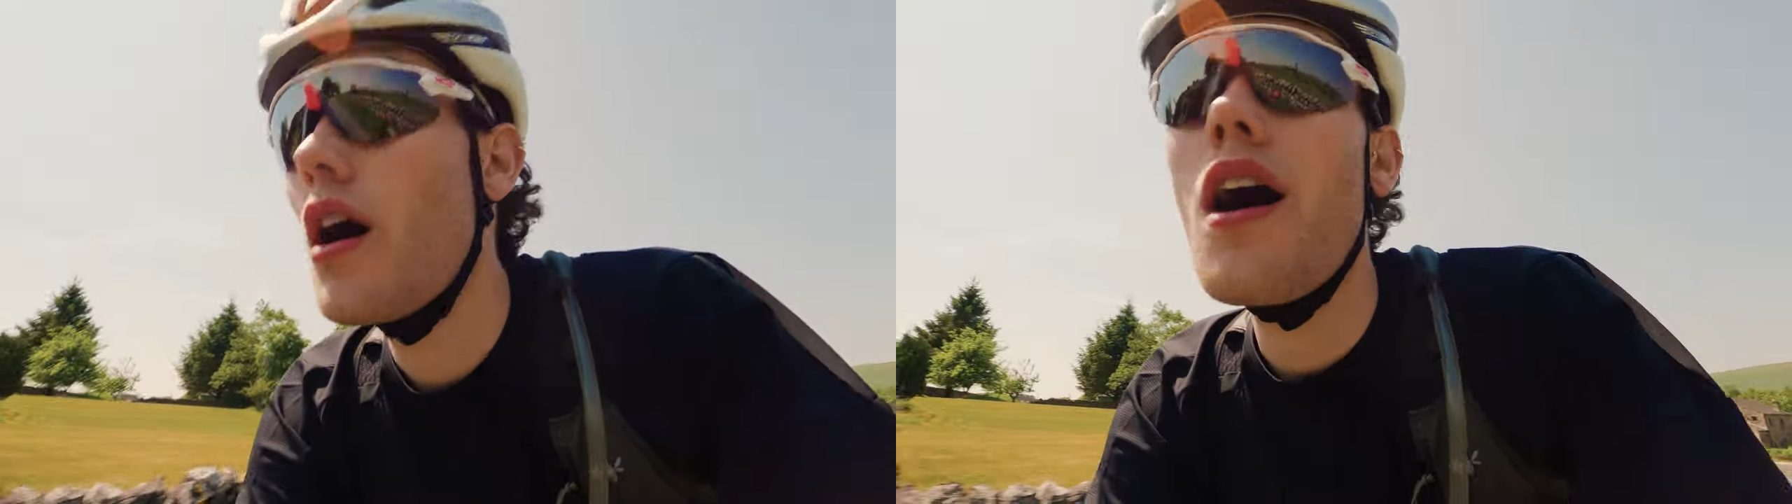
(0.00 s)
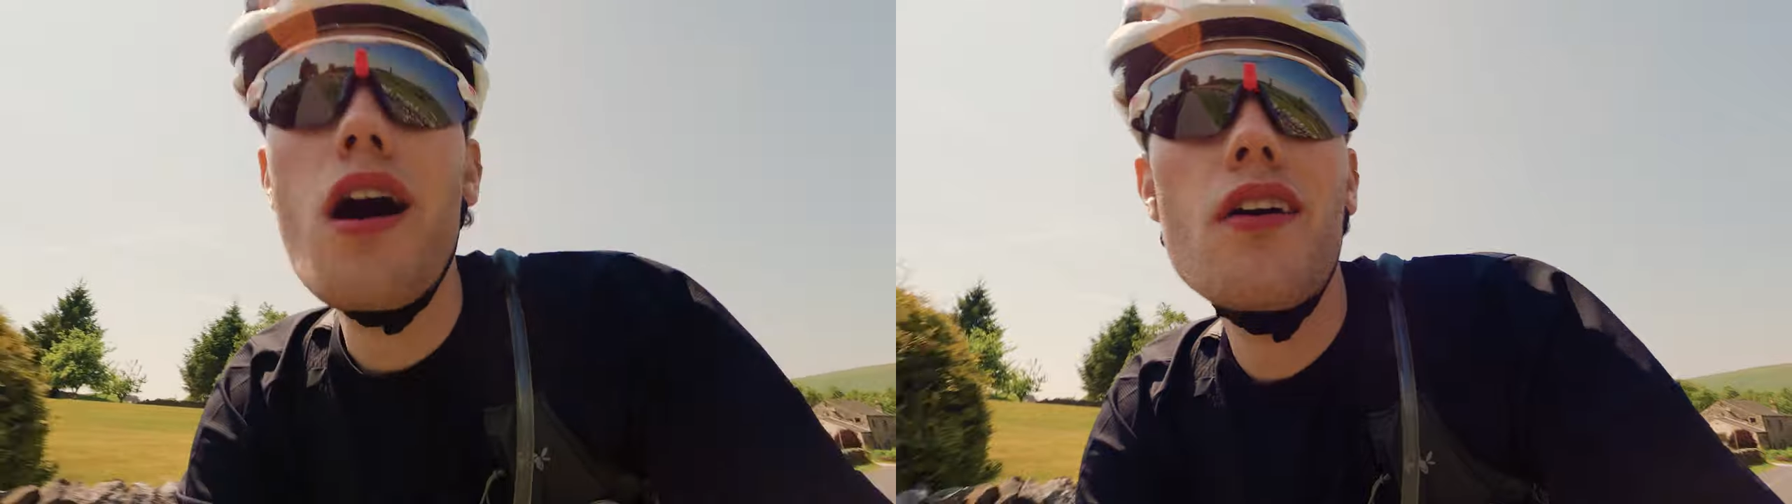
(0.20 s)

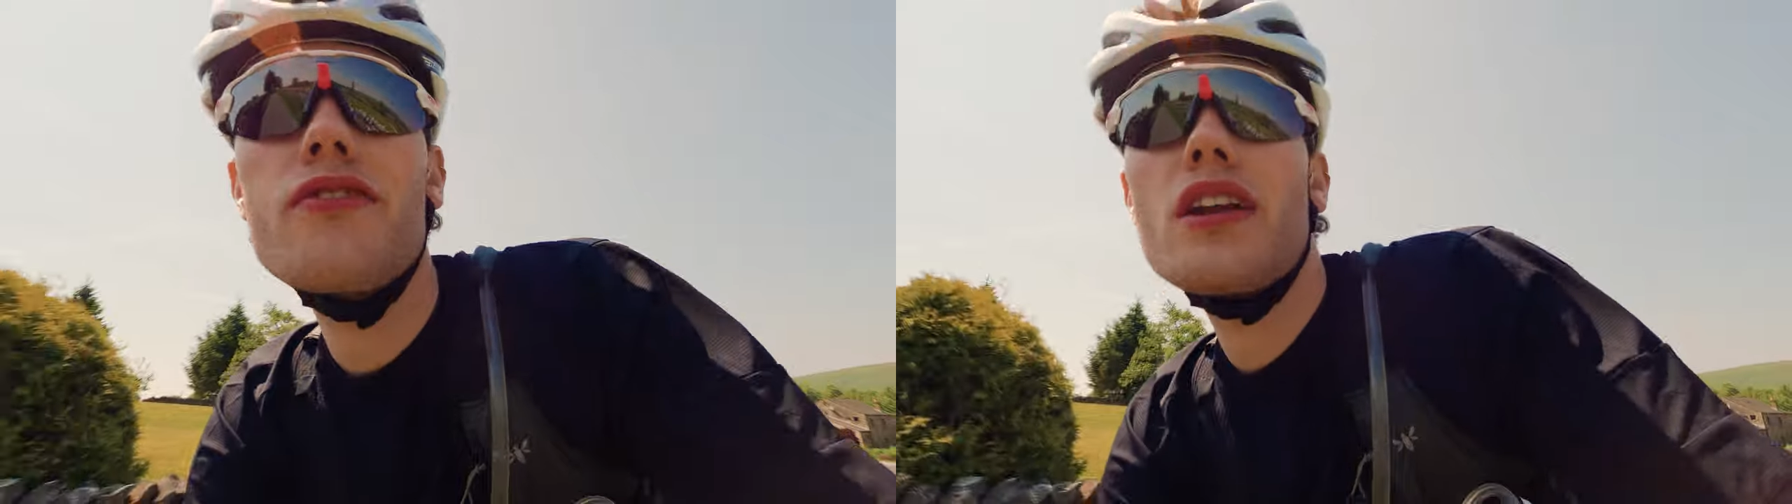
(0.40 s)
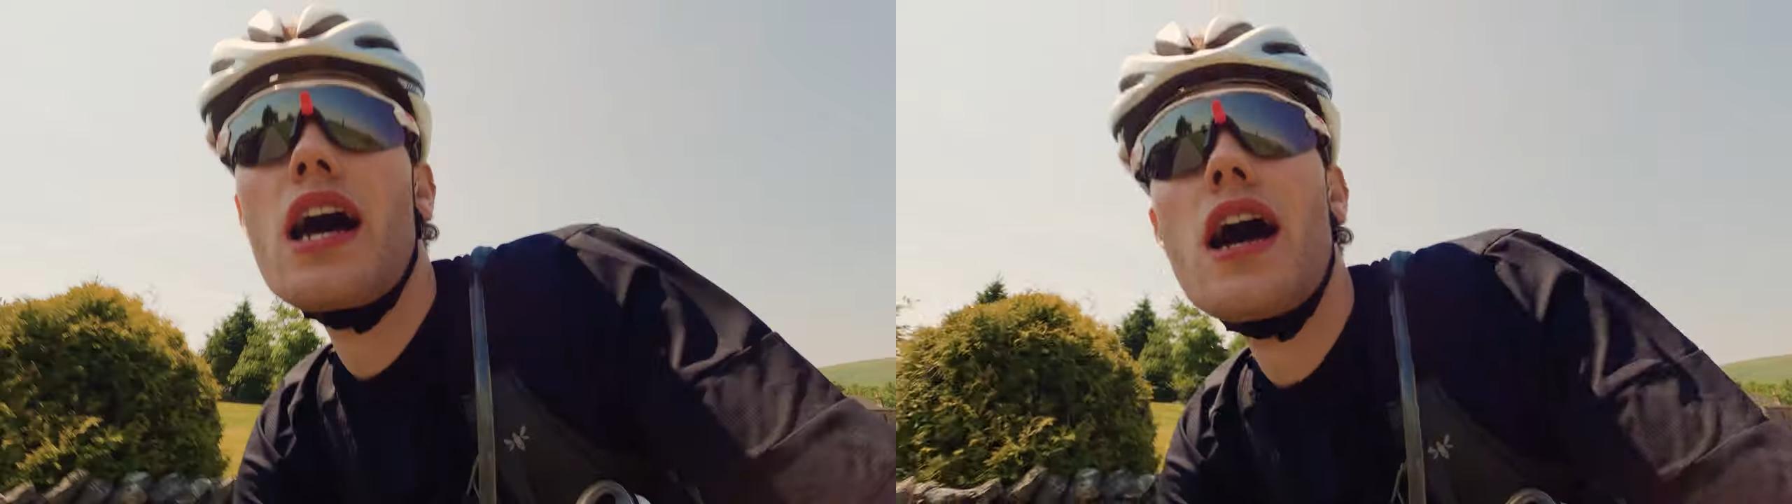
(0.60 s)

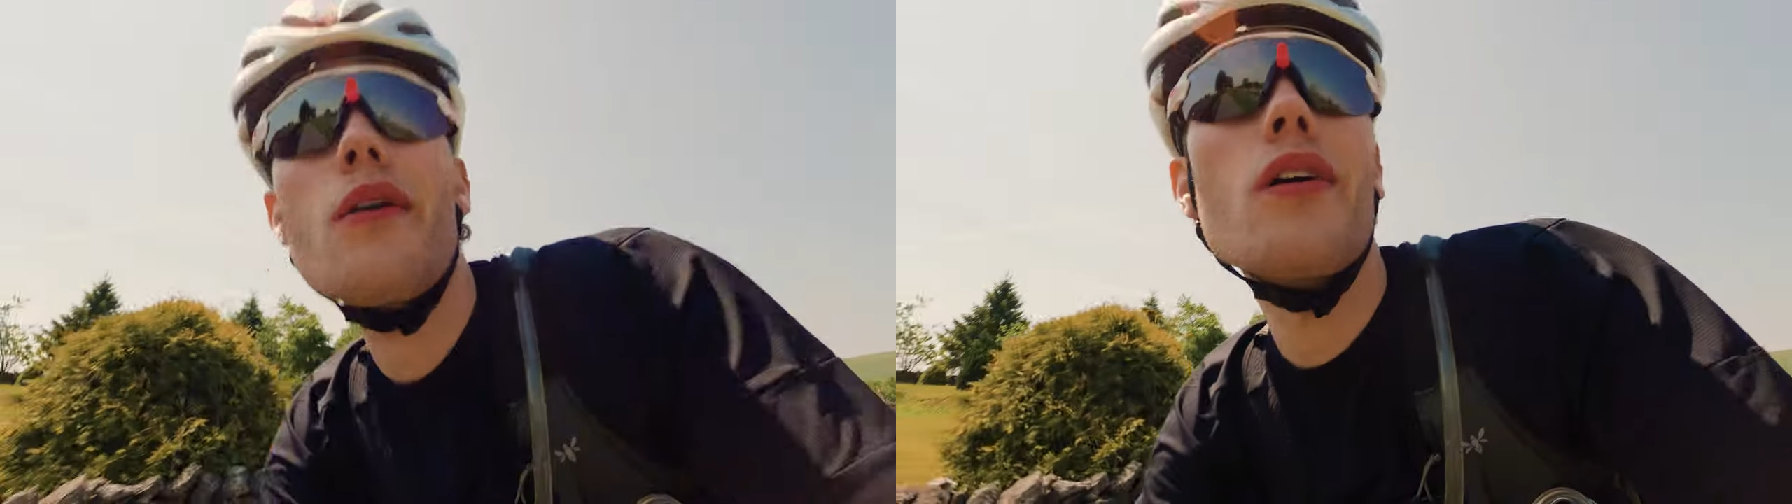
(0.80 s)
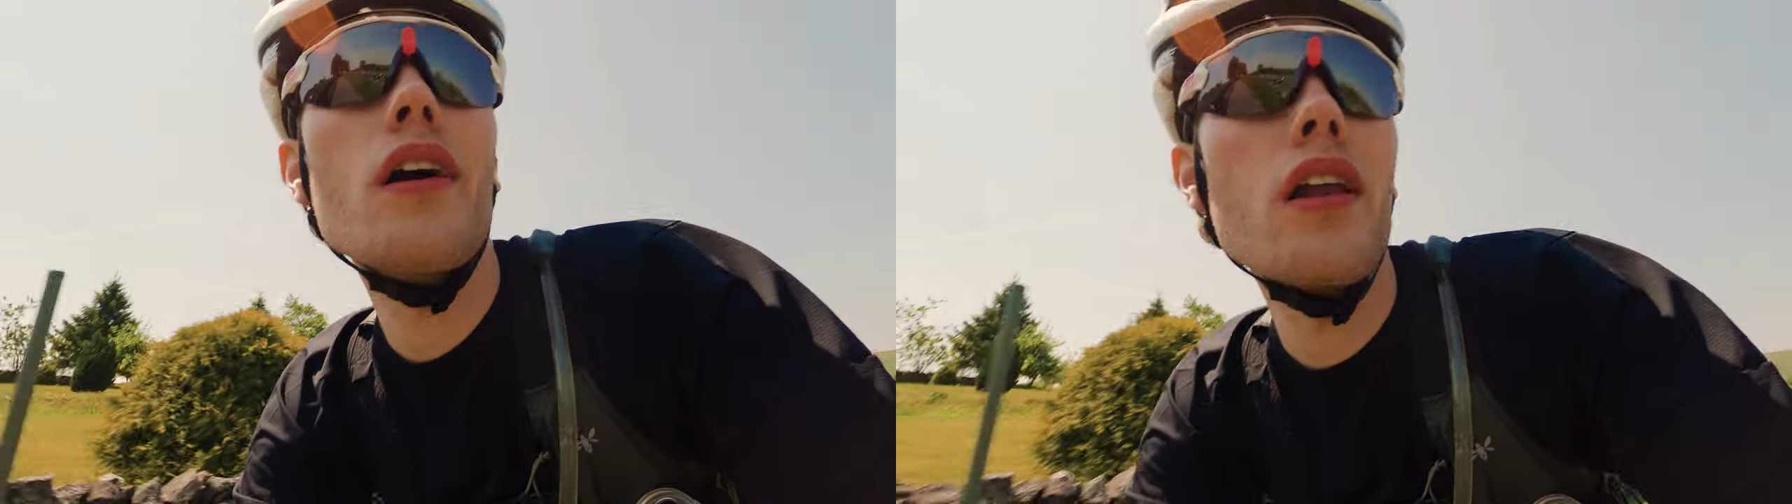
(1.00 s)
half an
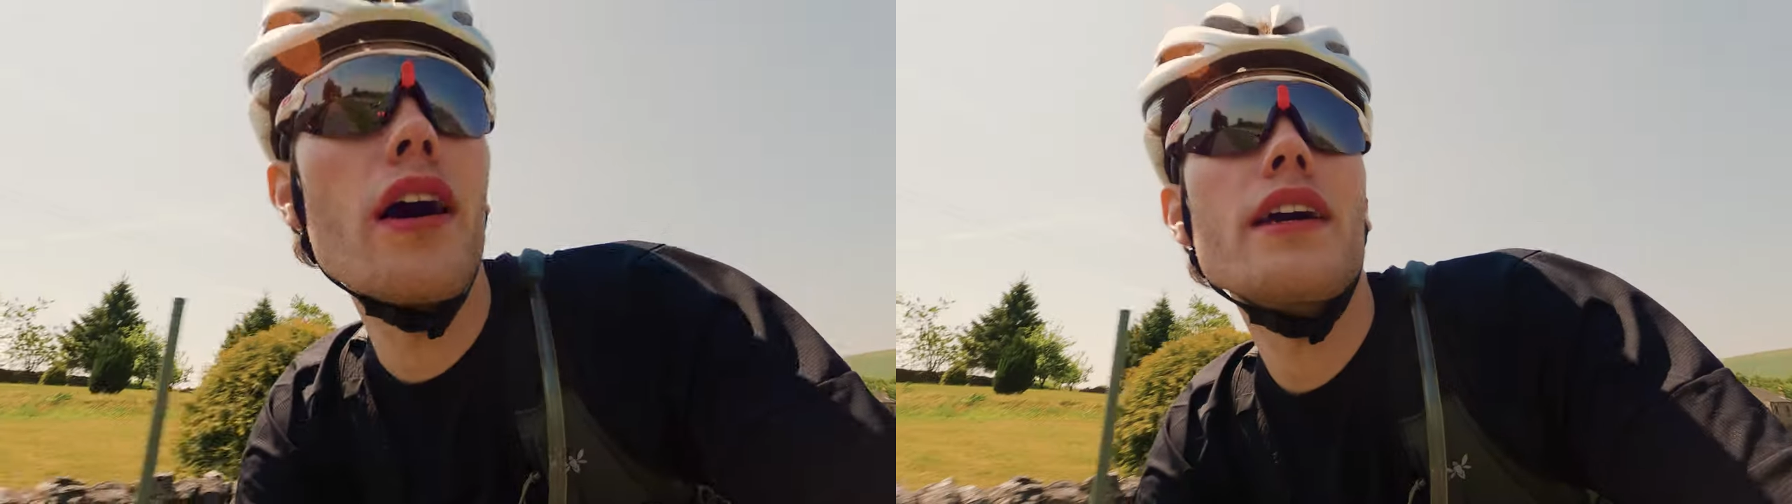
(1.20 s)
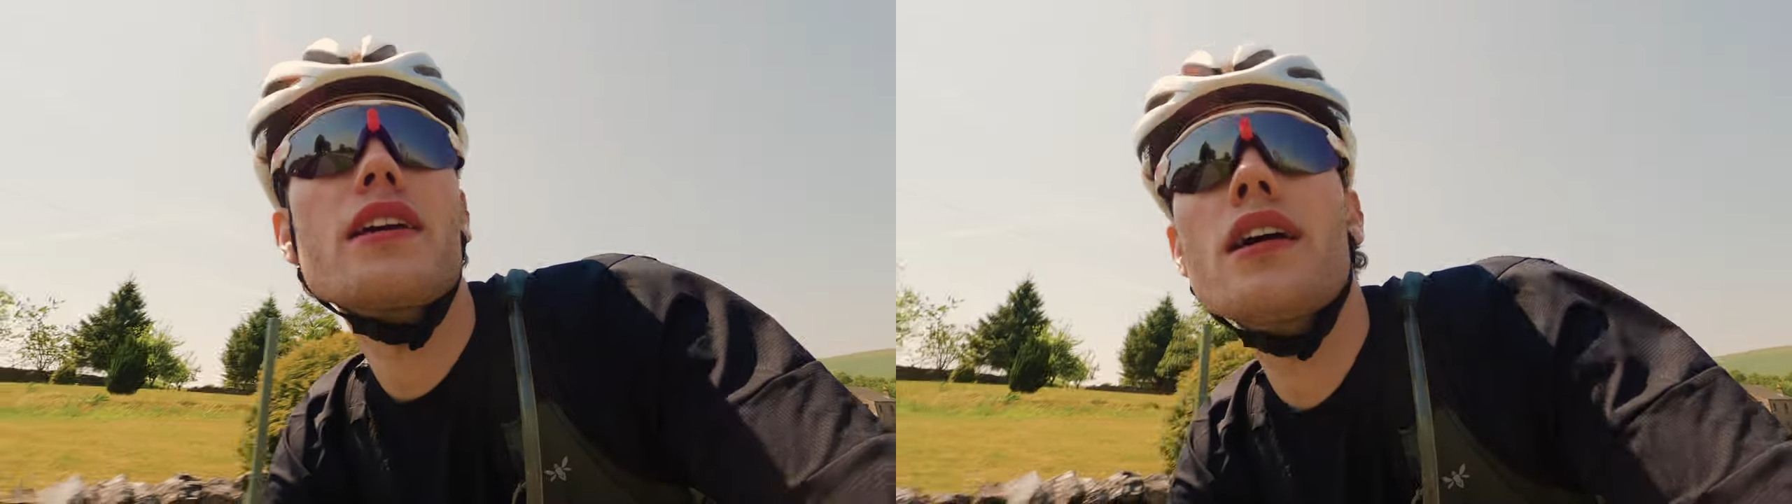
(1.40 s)
hour.
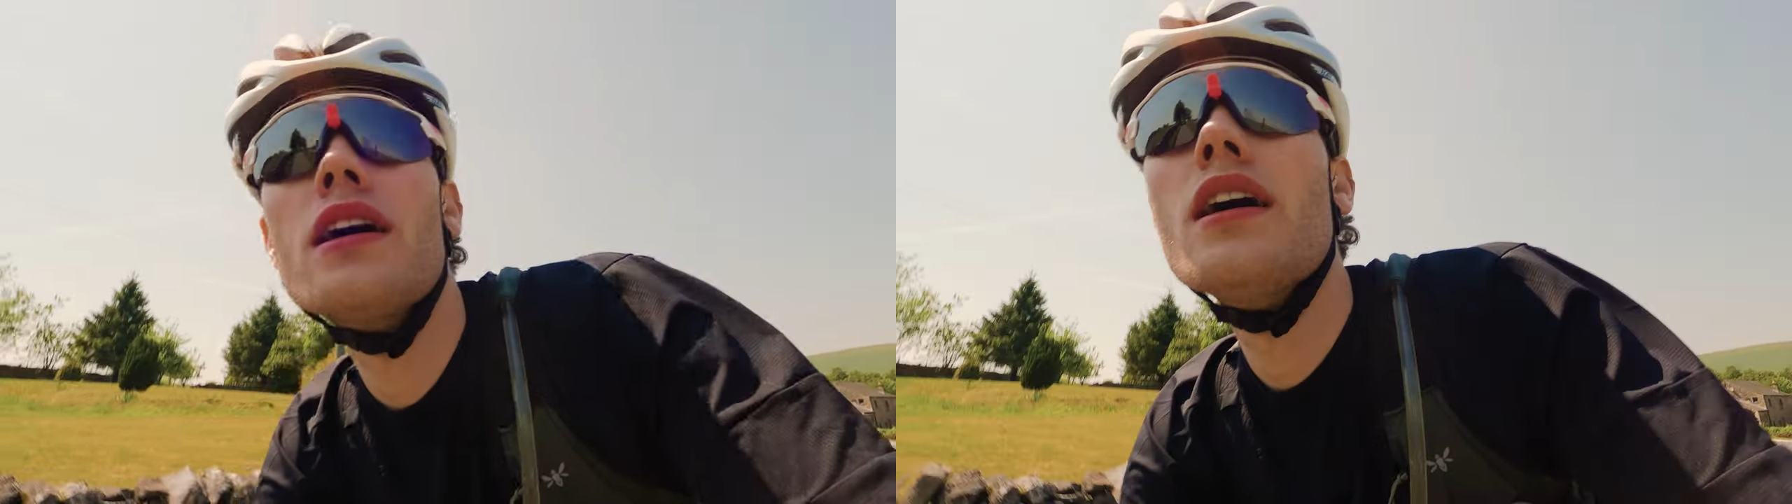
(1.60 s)
Like,